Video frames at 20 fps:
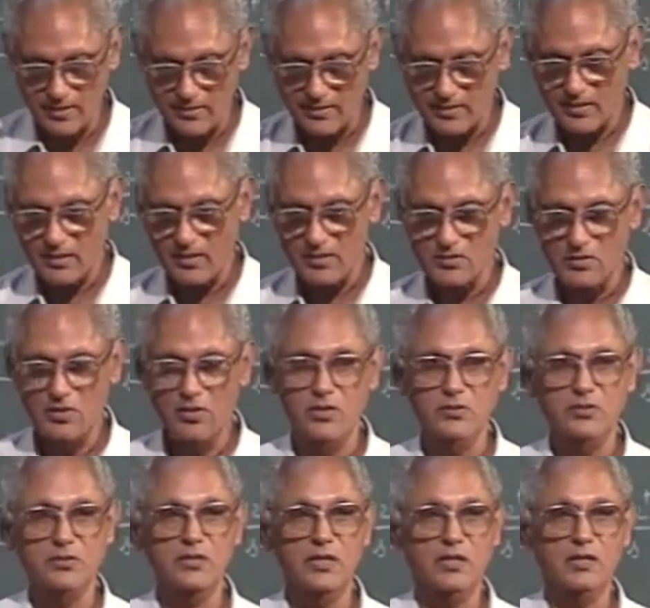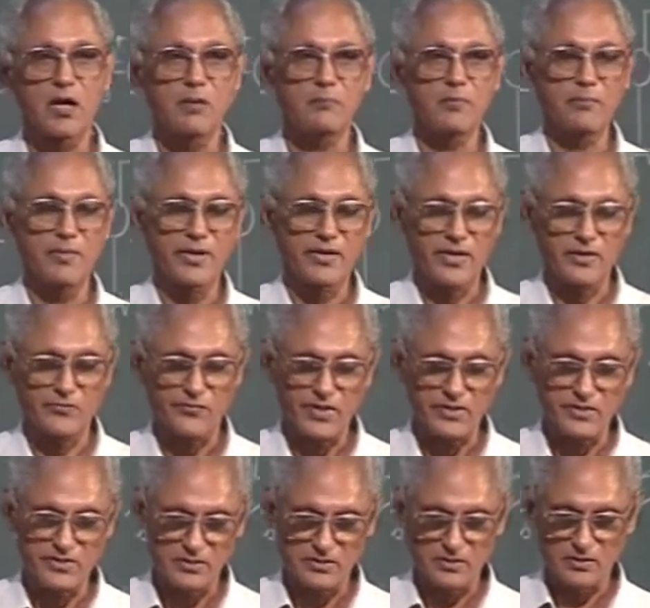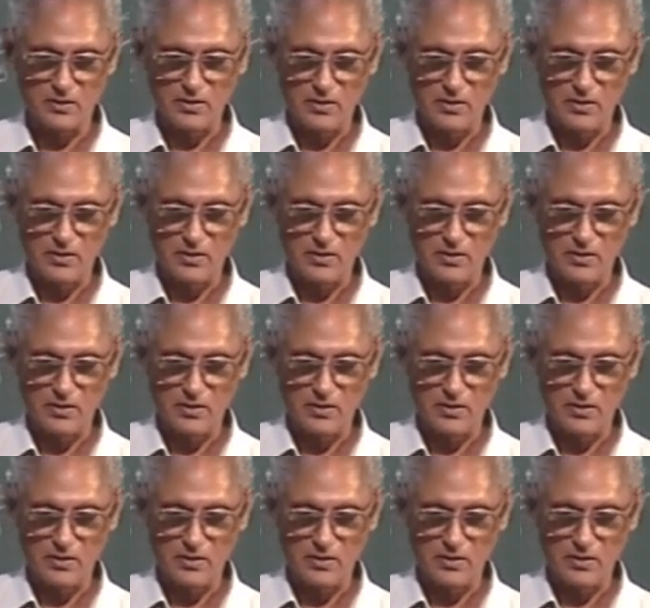integral solution, the complementary function.